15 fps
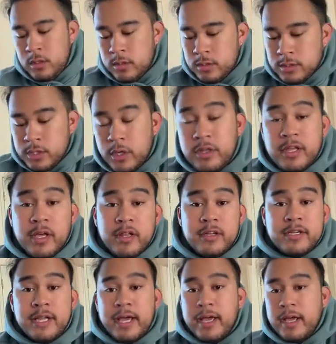So the other
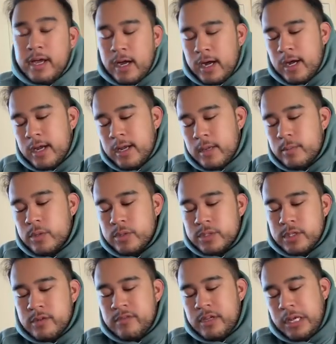day I posted
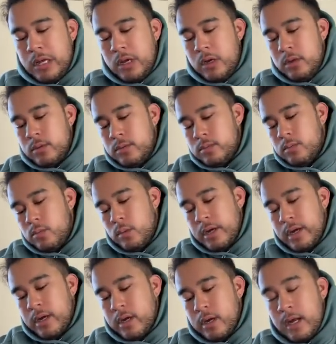a video
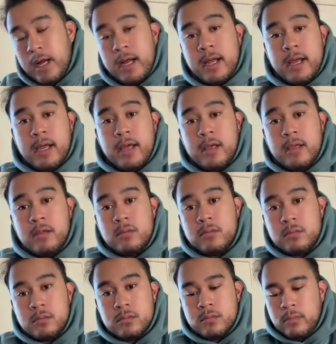where I
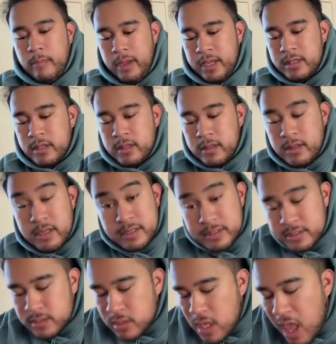made
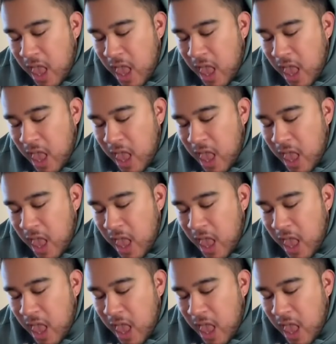this.